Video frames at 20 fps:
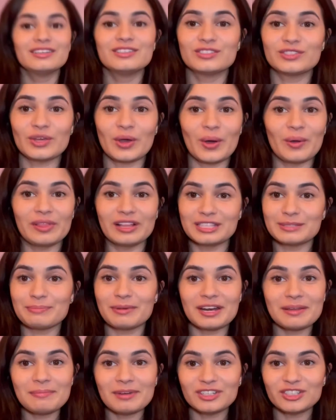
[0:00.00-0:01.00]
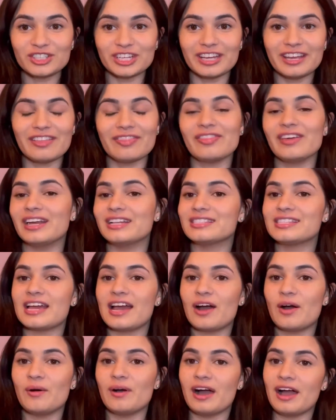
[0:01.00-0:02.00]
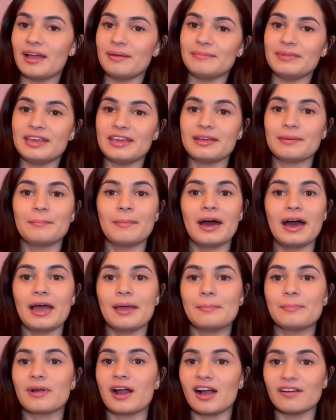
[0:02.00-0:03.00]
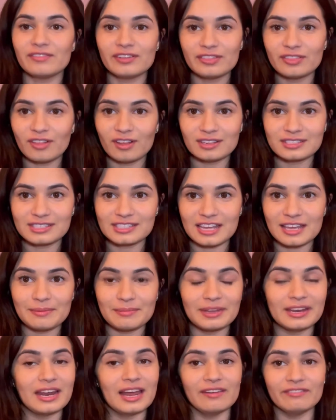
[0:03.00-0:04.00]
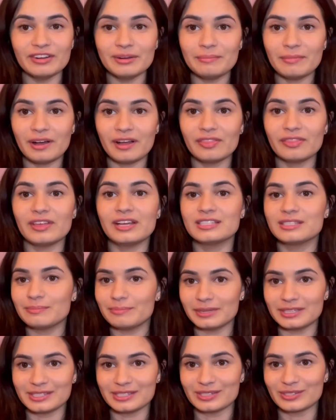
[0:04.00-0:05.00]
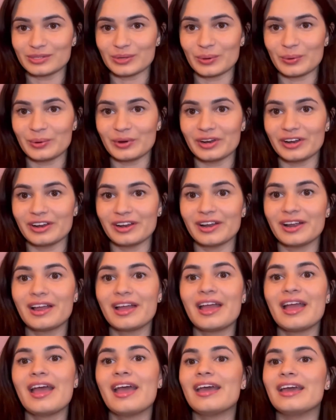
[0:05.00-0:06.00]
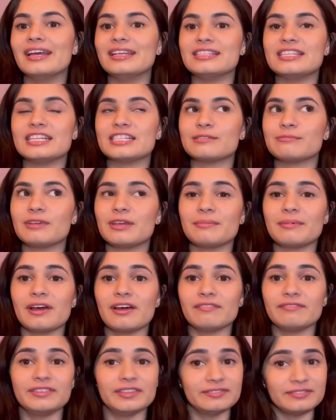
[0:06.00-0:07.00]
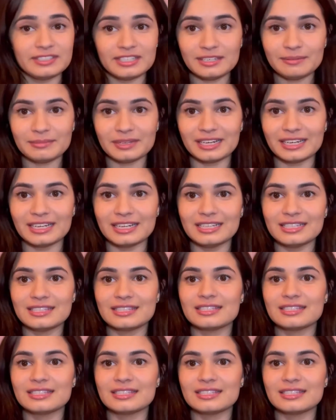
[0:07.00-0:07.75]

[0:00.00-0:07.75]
So that's pretty much it. That's how I make my profit and loss statement every month as a business owner. It takes me about 15 minutes.